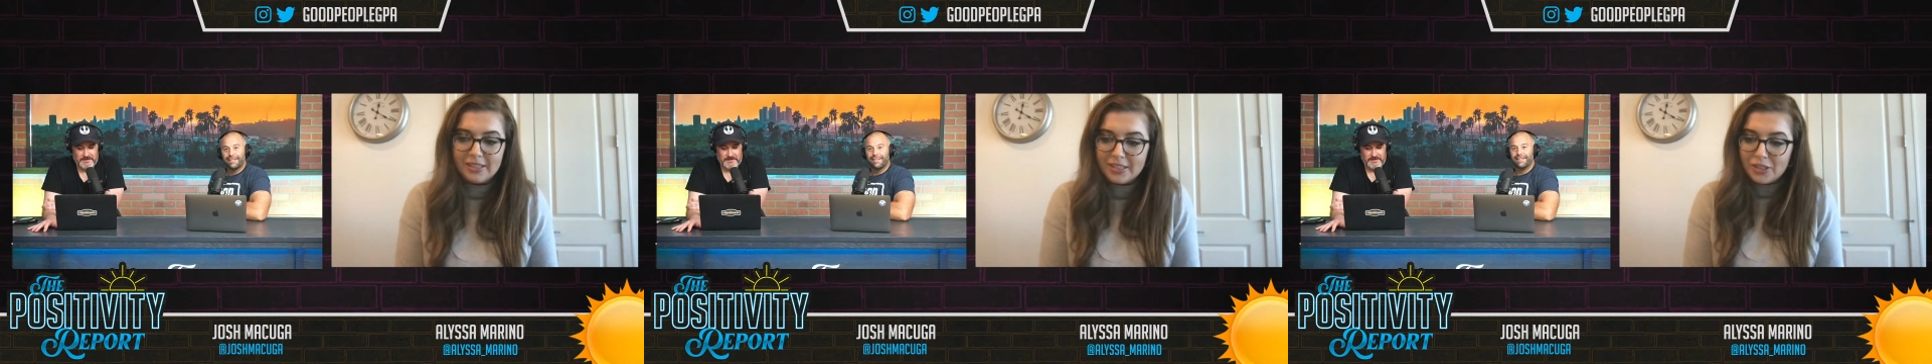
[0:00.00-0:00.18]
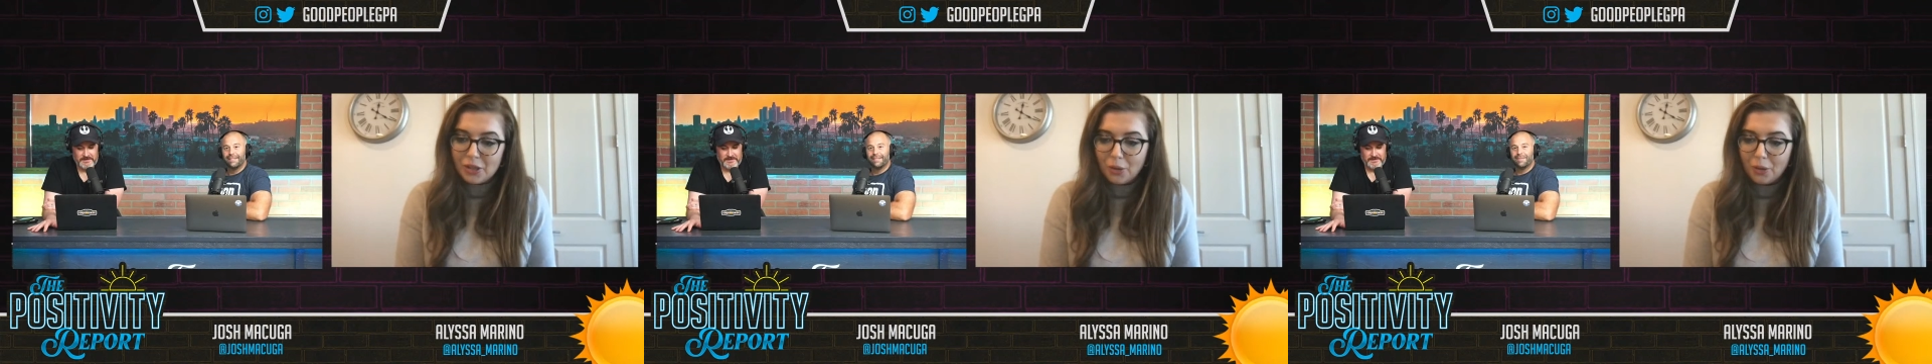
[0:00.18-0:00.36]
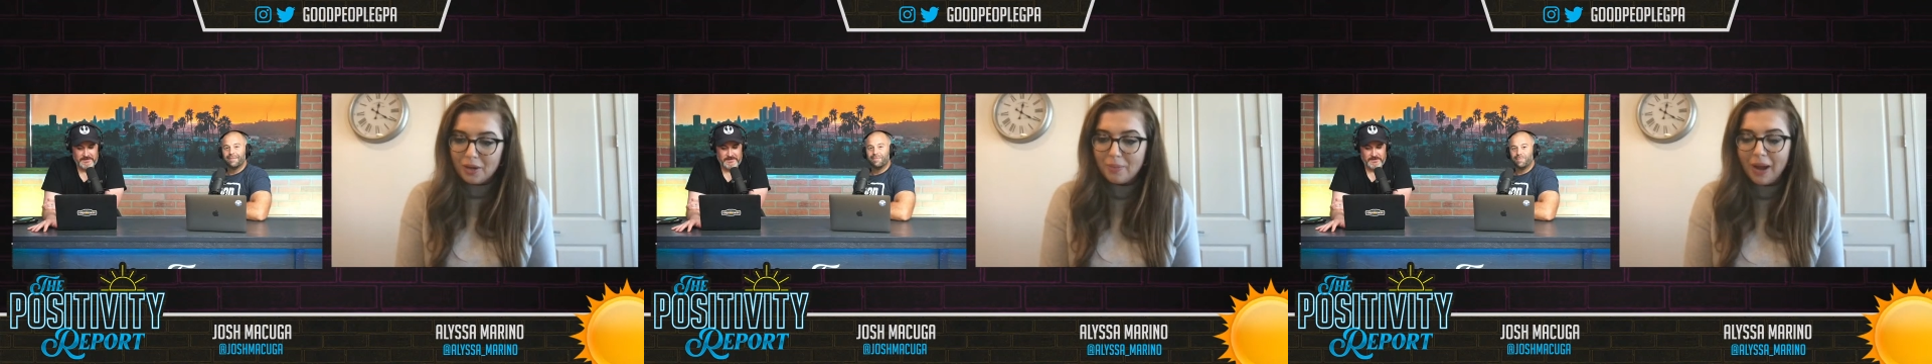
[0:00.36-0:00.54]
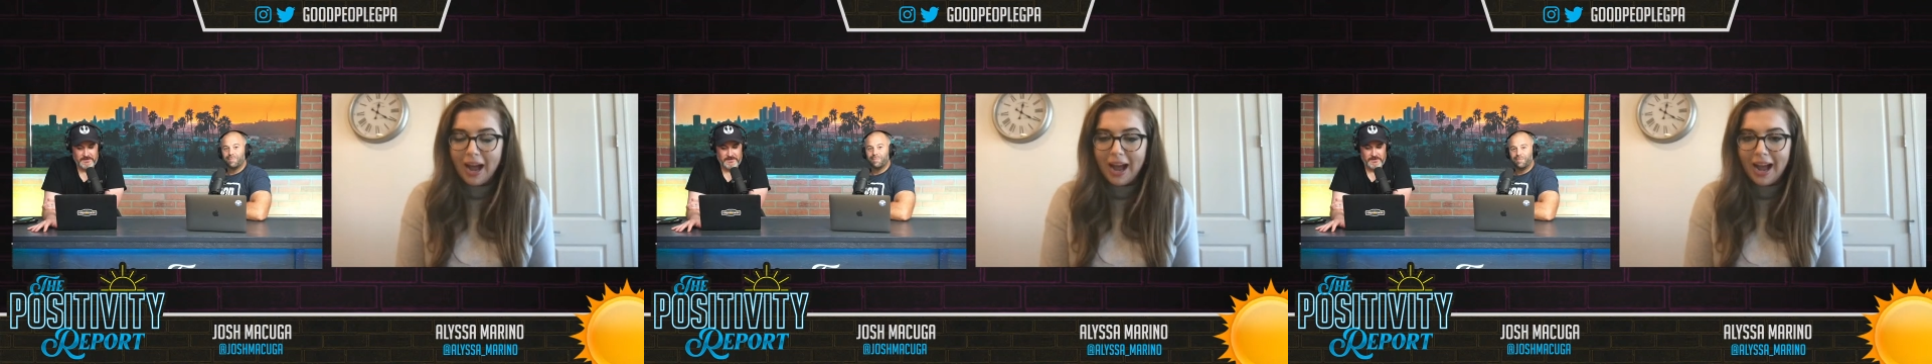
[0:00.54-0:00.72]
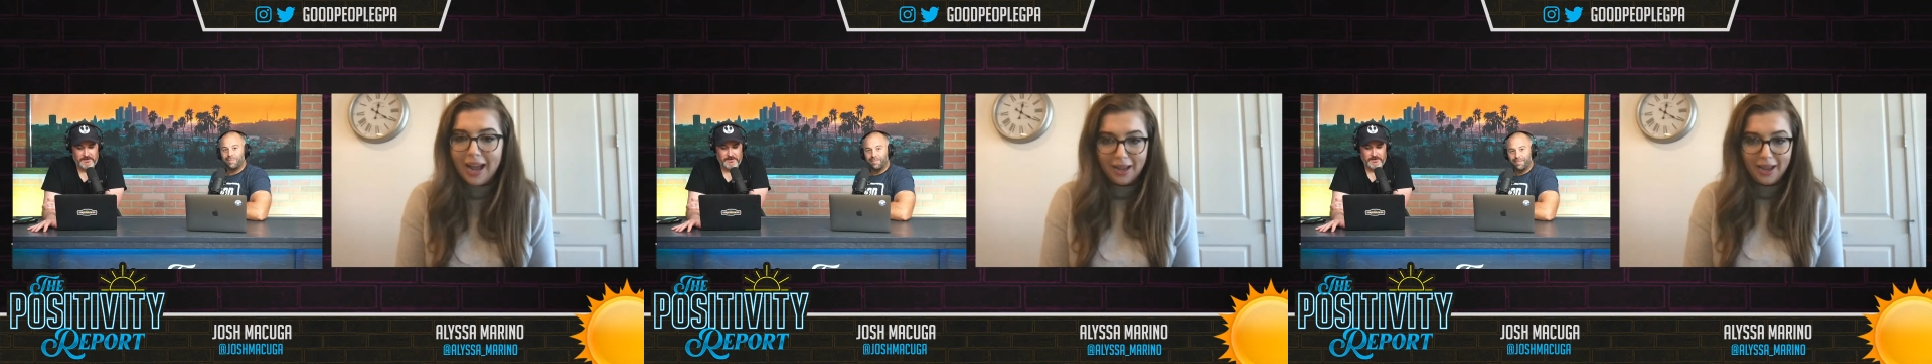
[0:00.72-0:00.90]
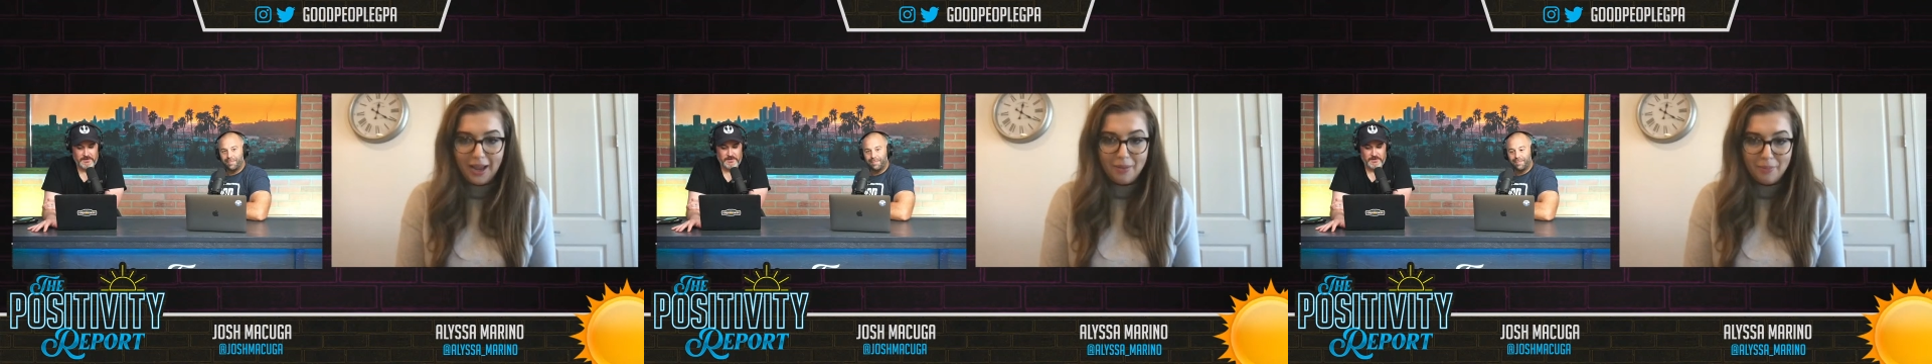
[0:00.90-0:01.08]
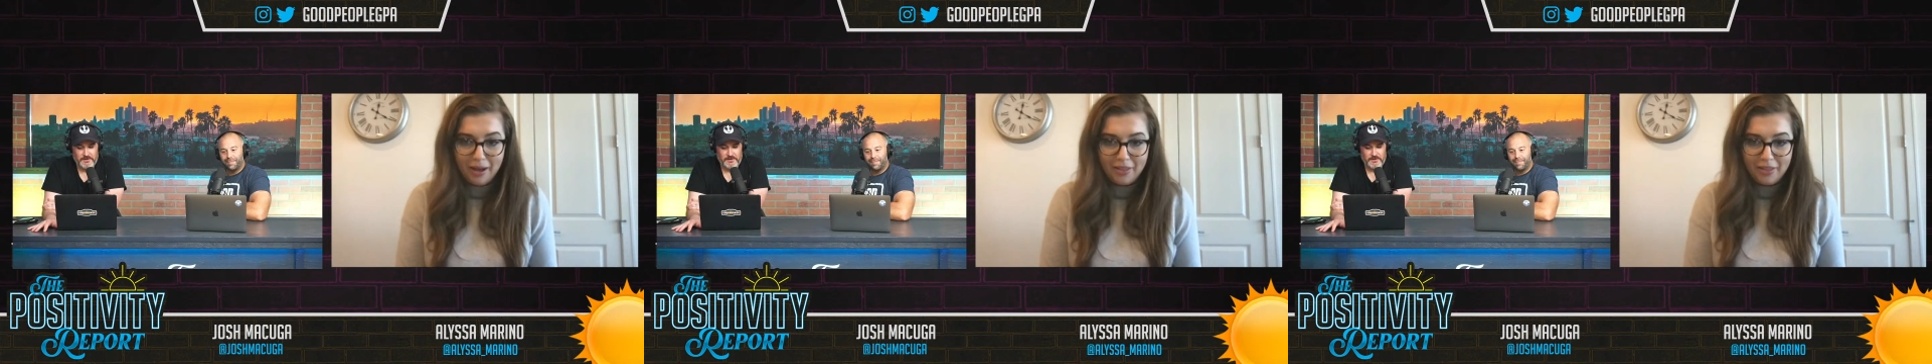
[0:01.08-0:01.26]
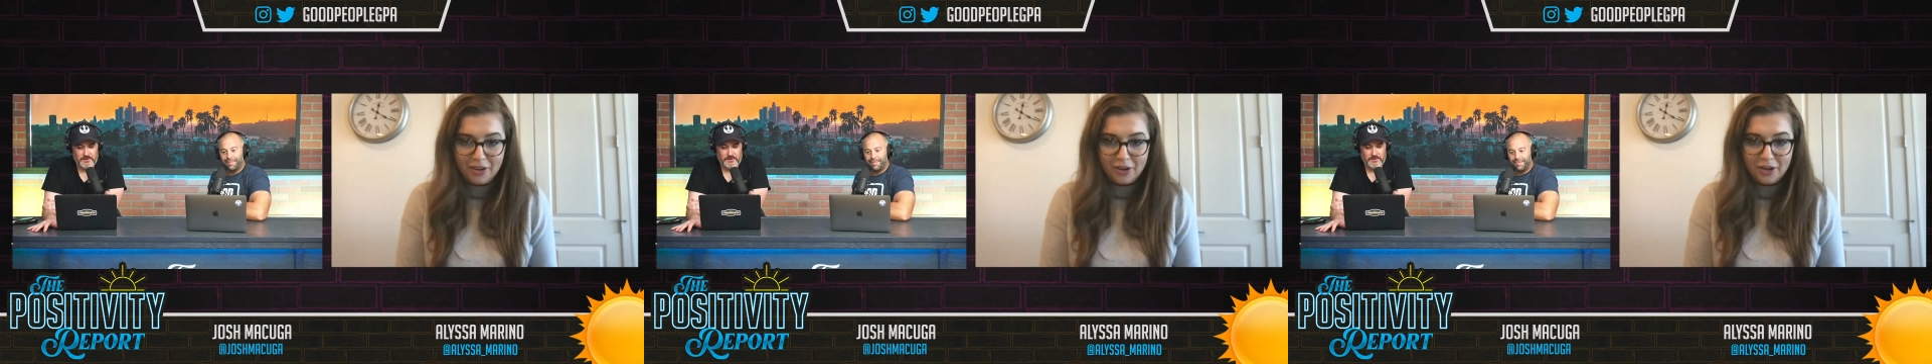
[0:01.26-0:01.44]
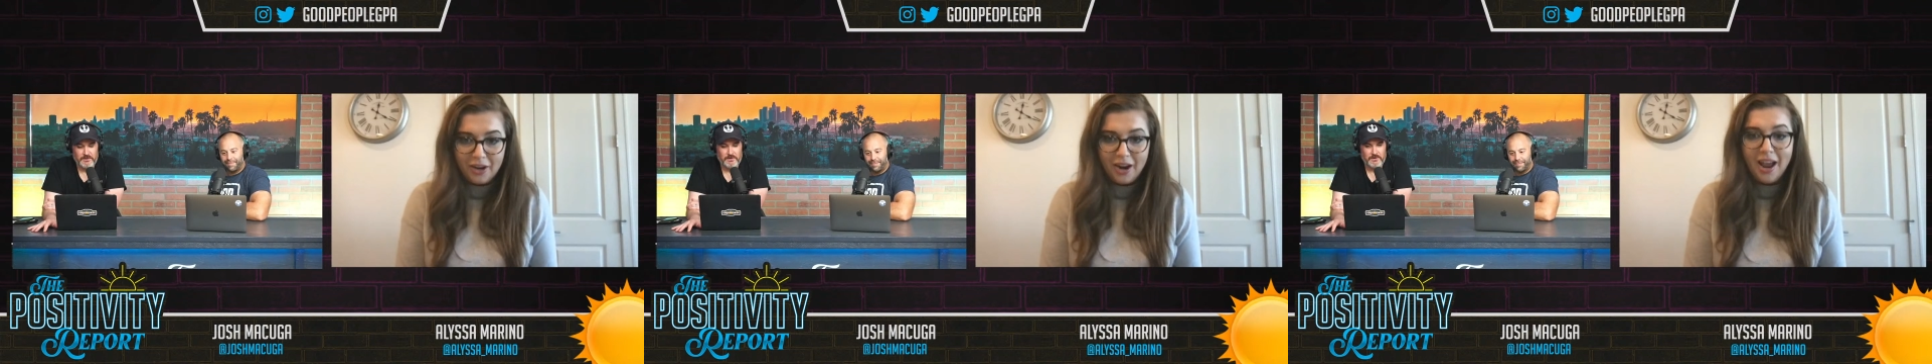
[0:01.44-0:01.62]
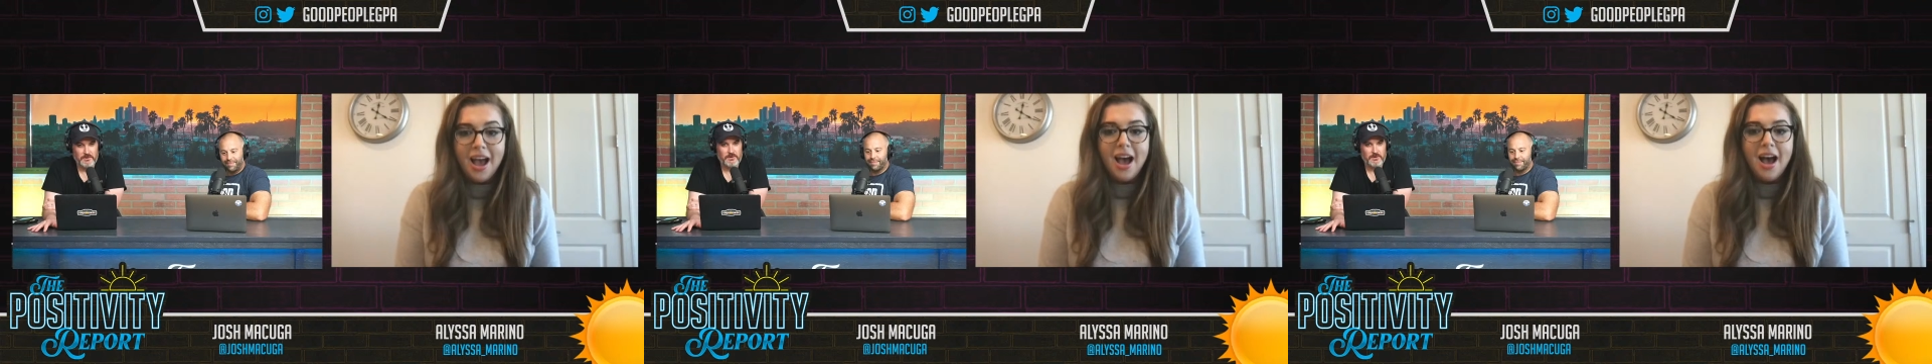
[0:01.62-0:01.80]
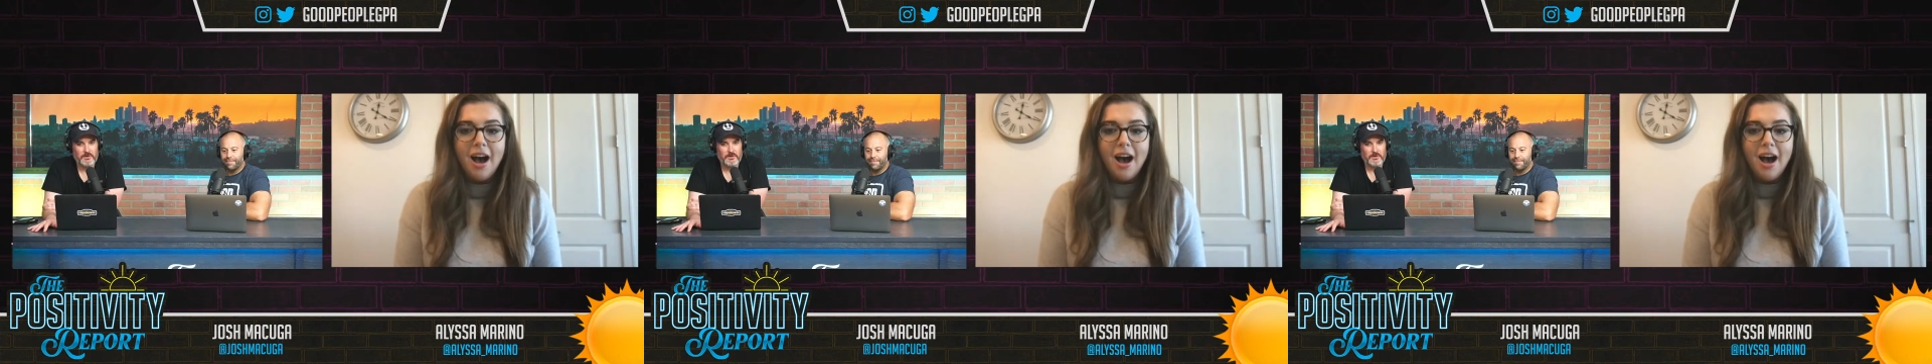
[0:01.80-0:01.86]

started by a mother.